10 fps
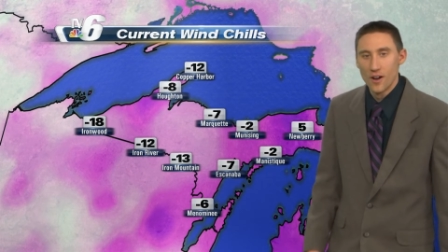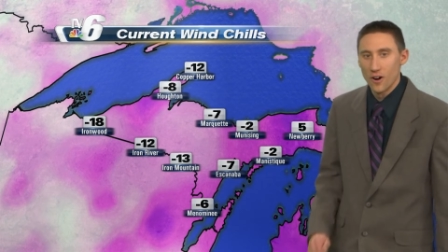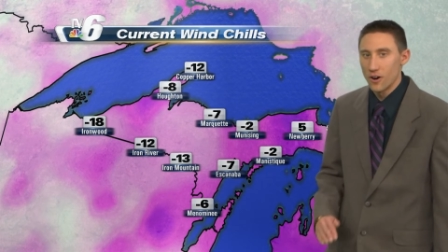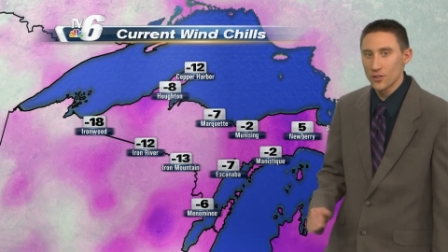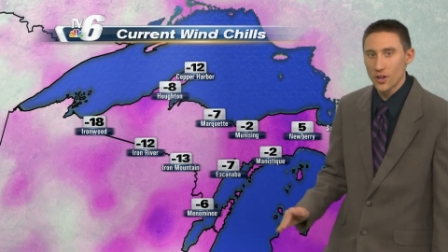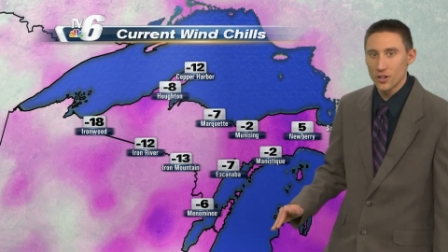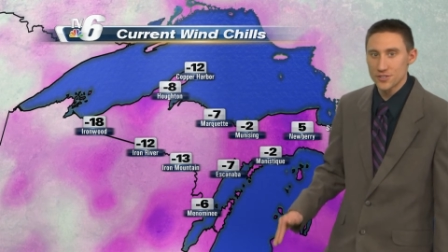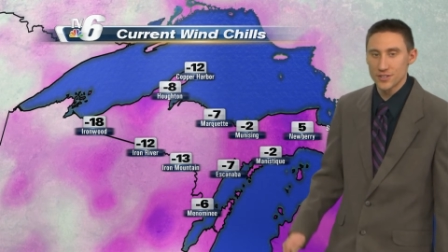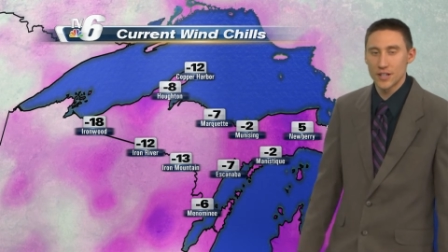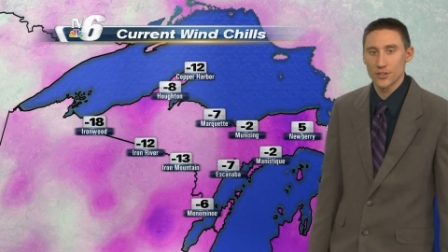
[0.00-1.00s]
All in all,
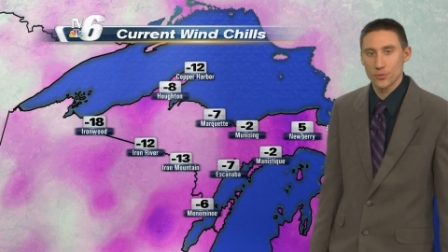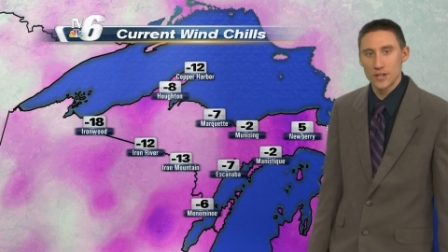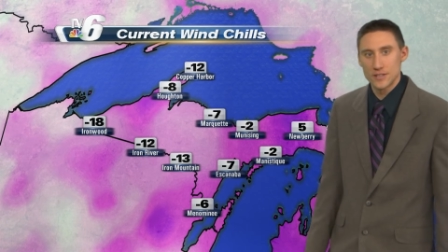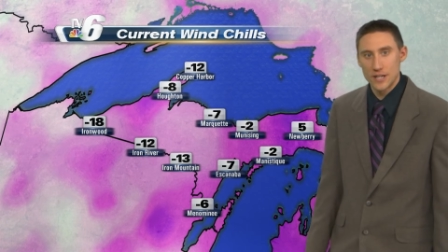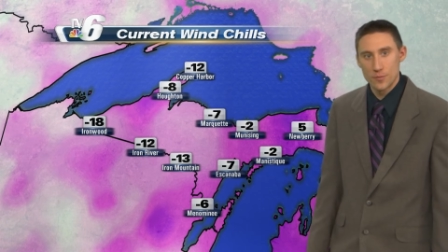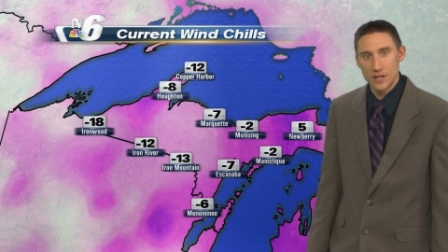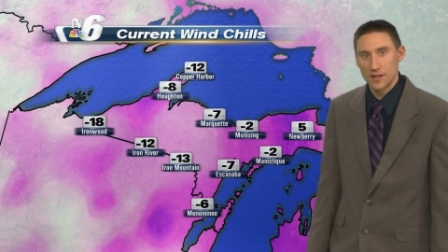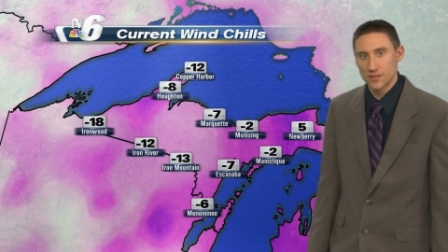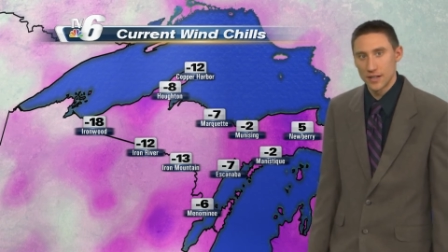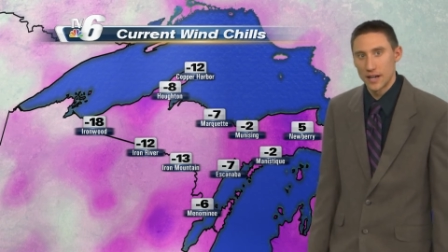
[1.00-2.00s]
just not a great day to be
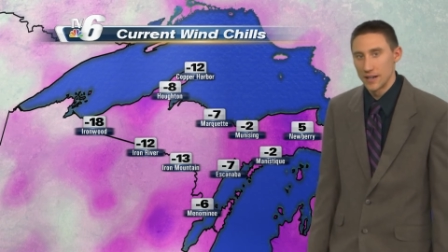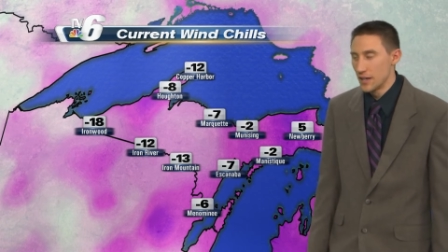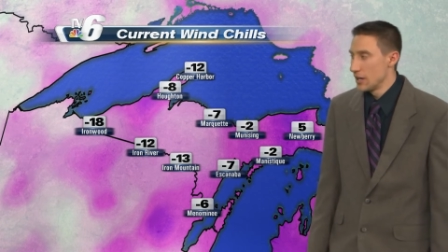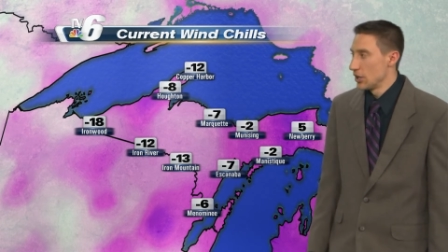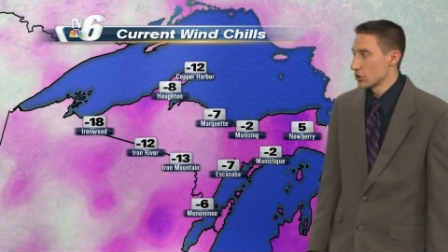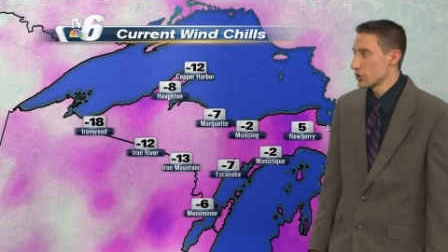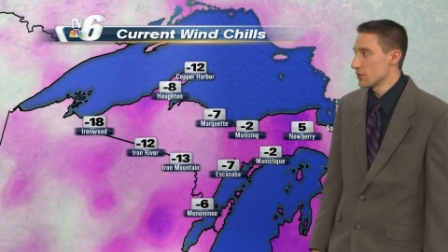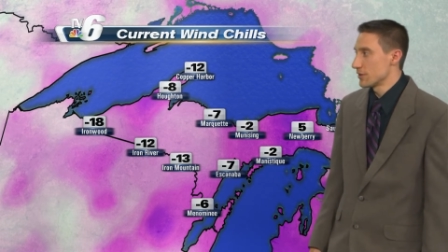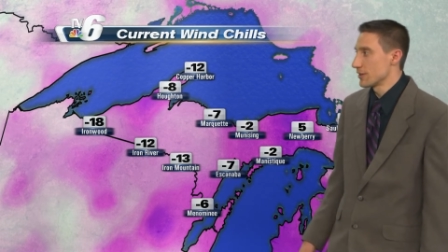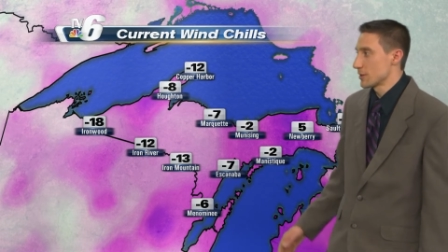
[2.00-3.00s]
outside. Good
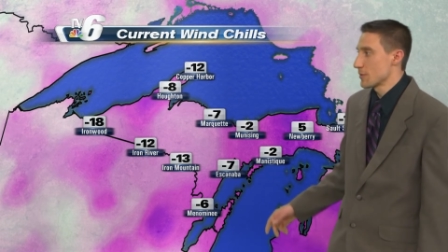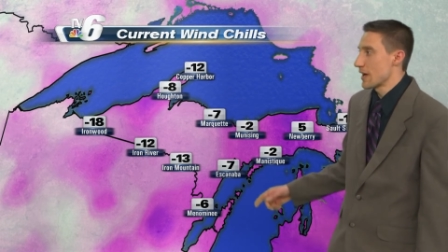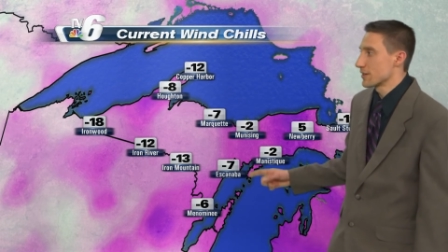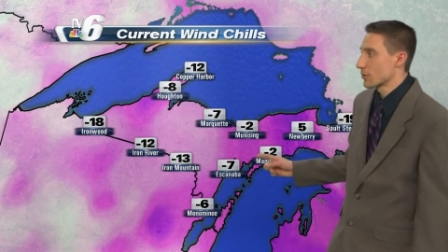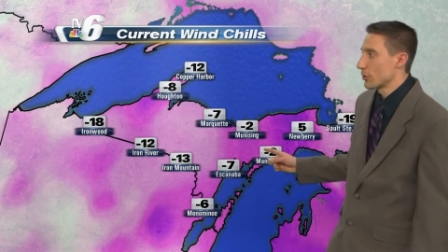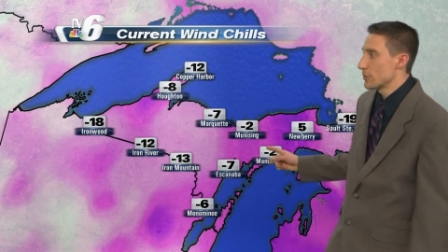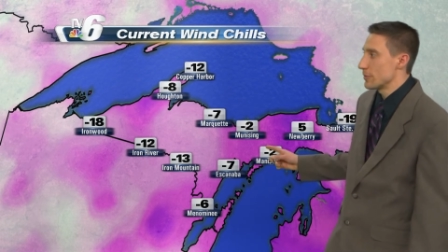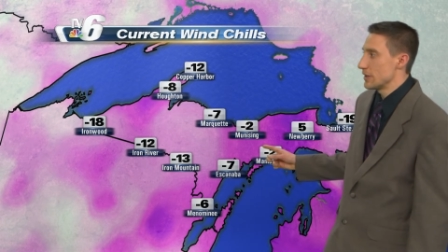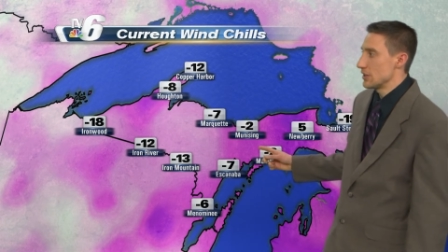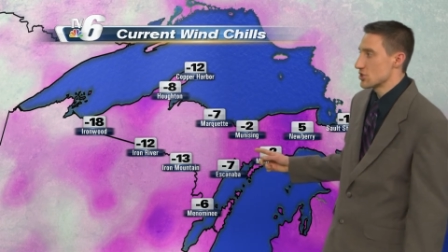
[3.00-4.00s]
news is some of that is going to
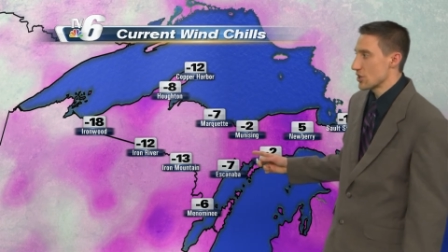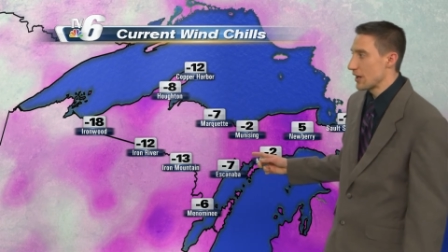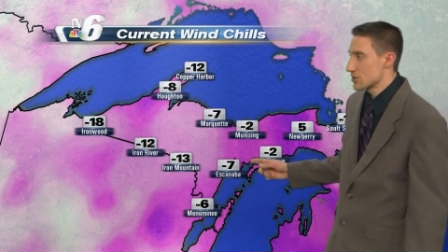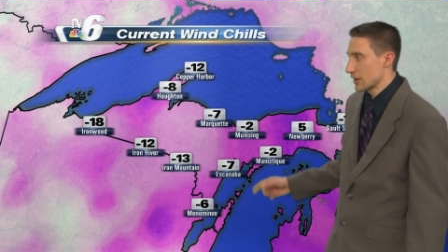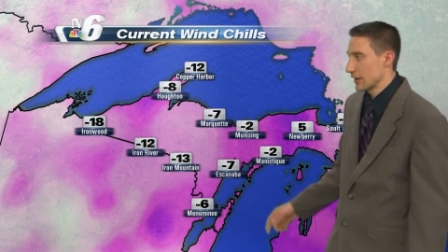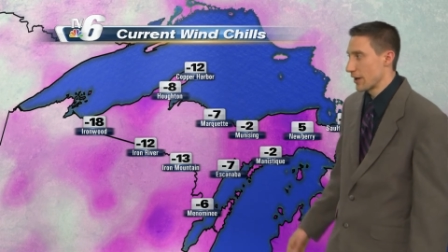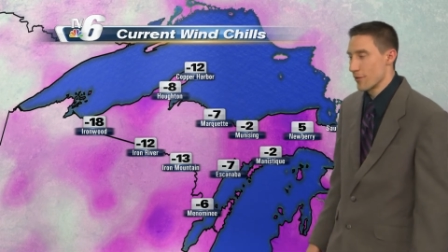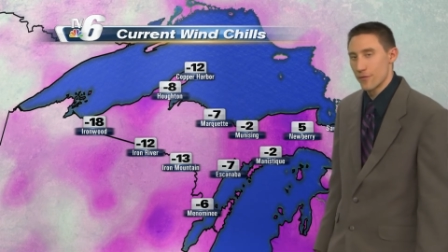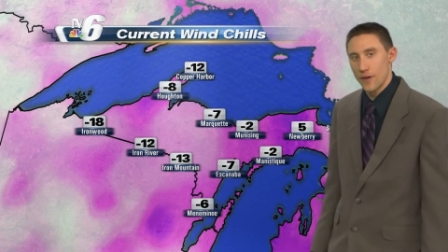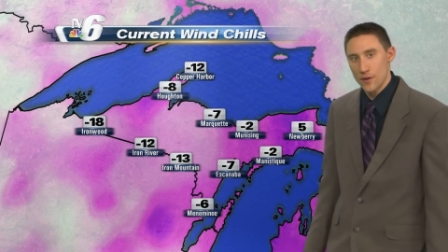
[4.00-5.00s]
be changing in our
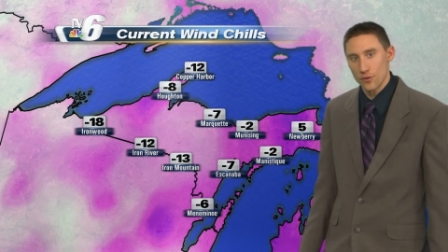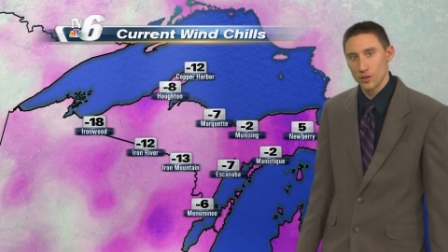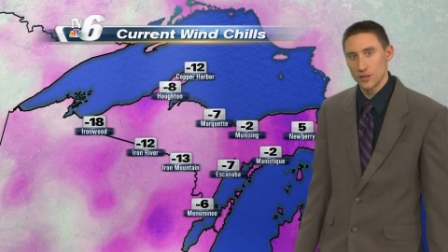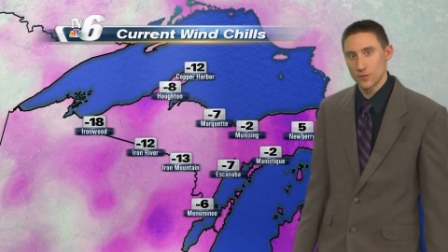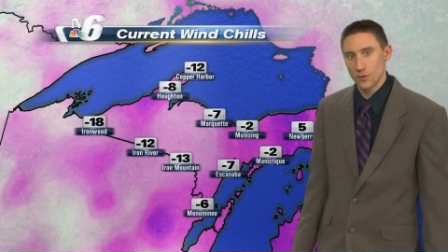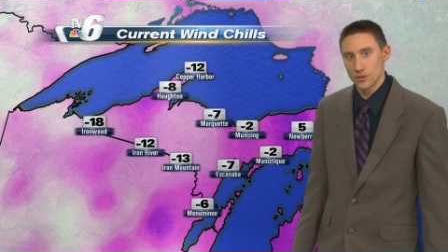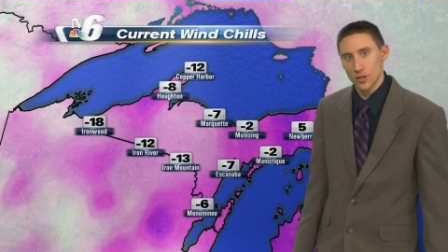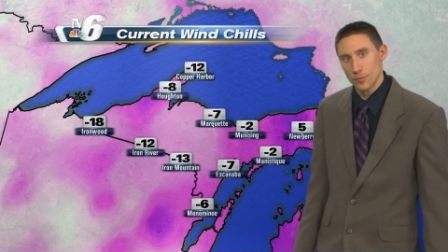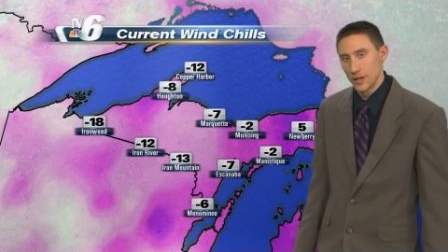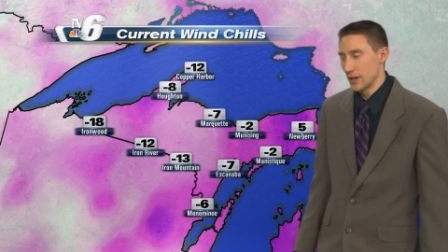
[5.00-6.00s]
favor, at least for a little
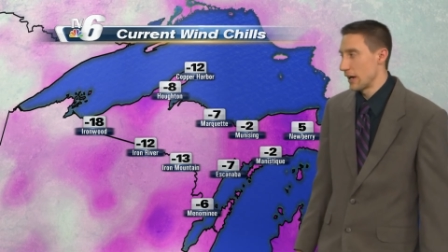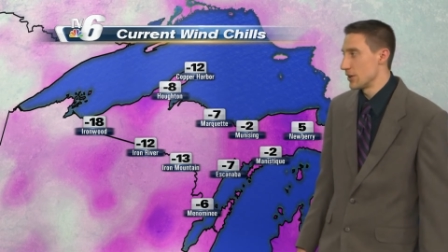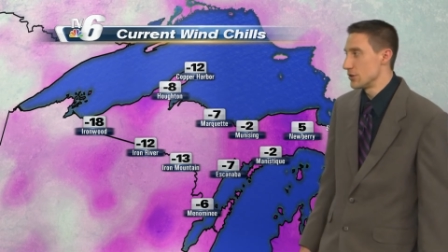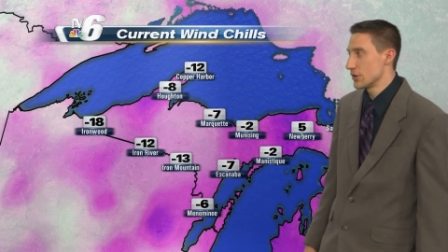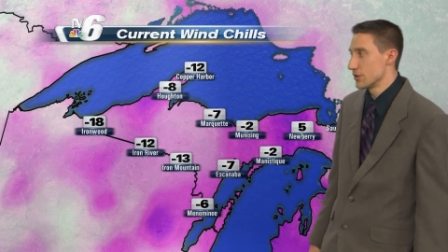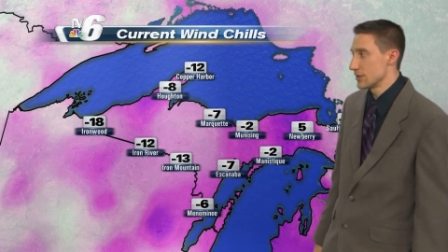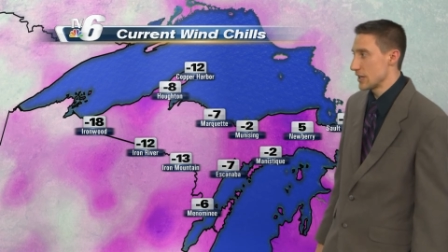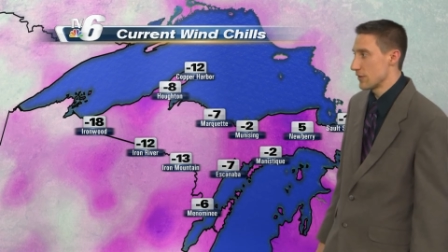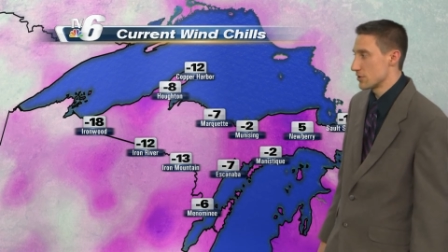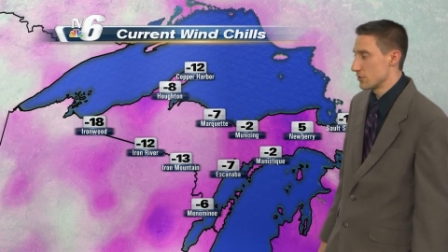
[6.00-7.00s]
bit, on New Year's
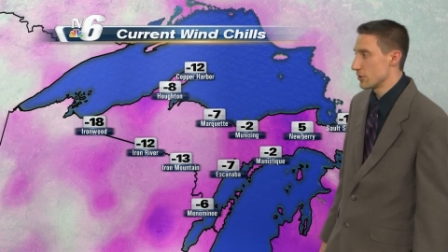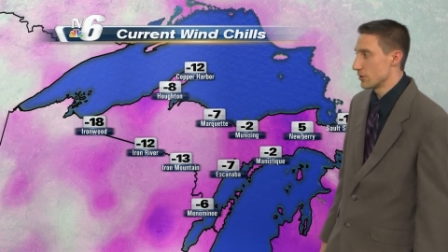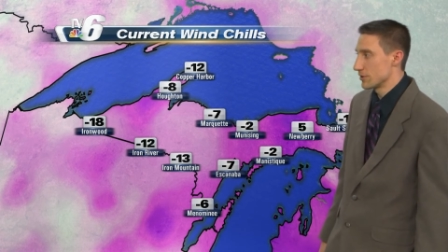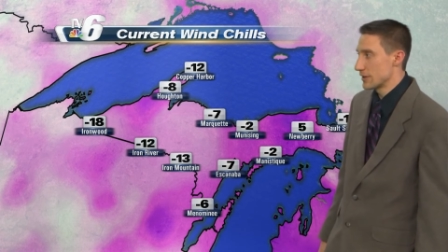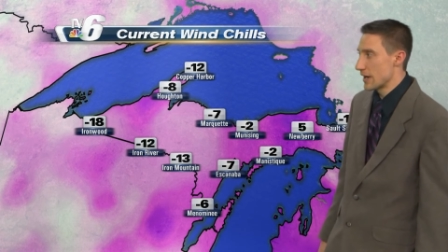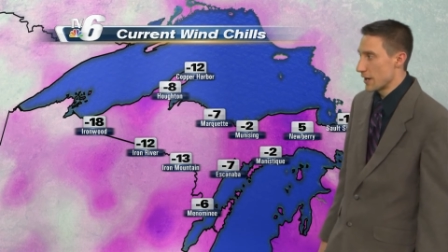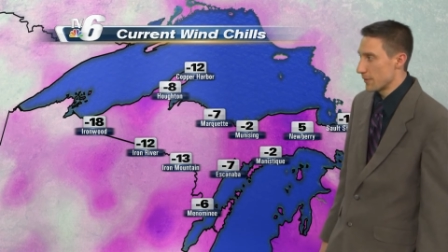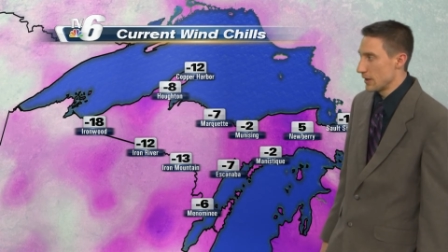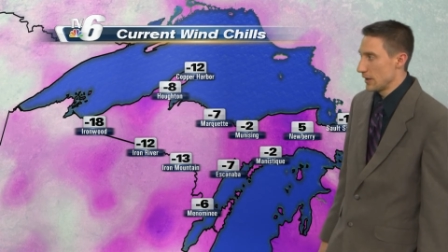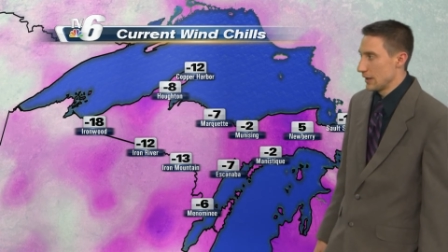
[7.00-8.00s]
Eve into New Year's Day.
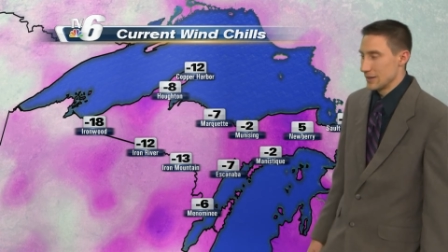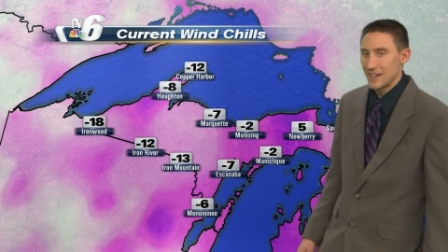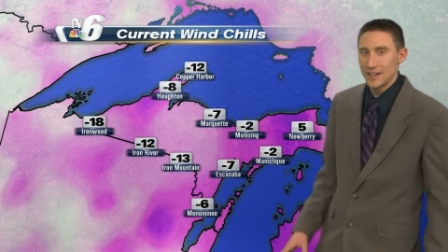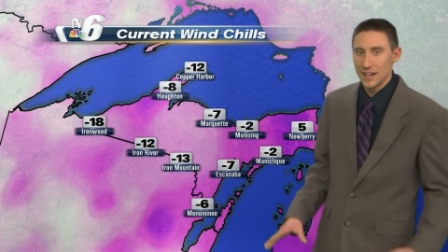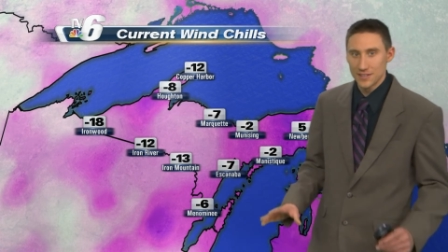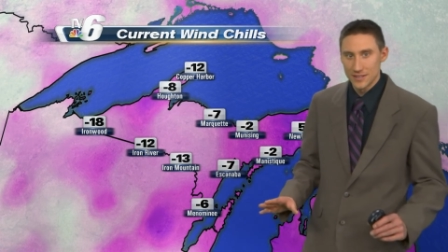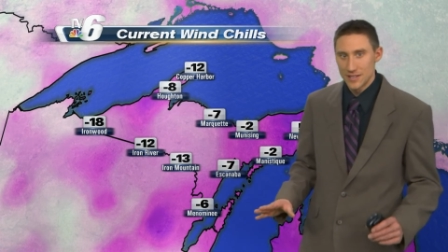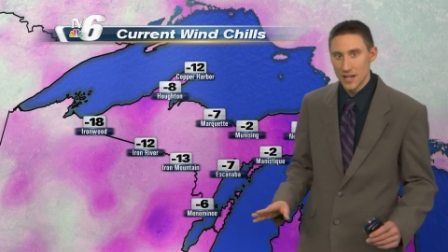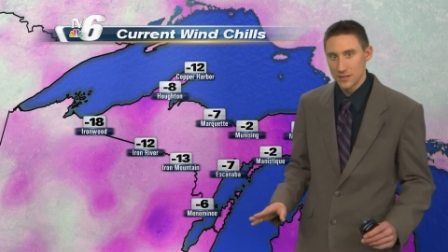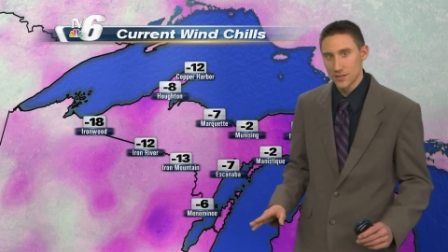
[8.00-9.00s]
Not as
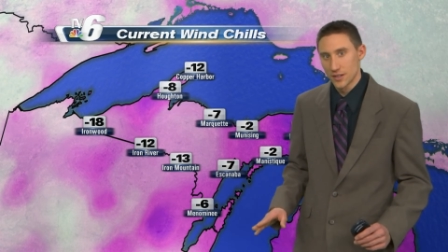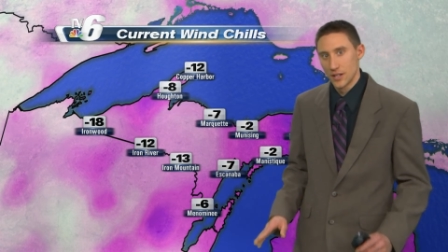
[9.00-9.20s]
intense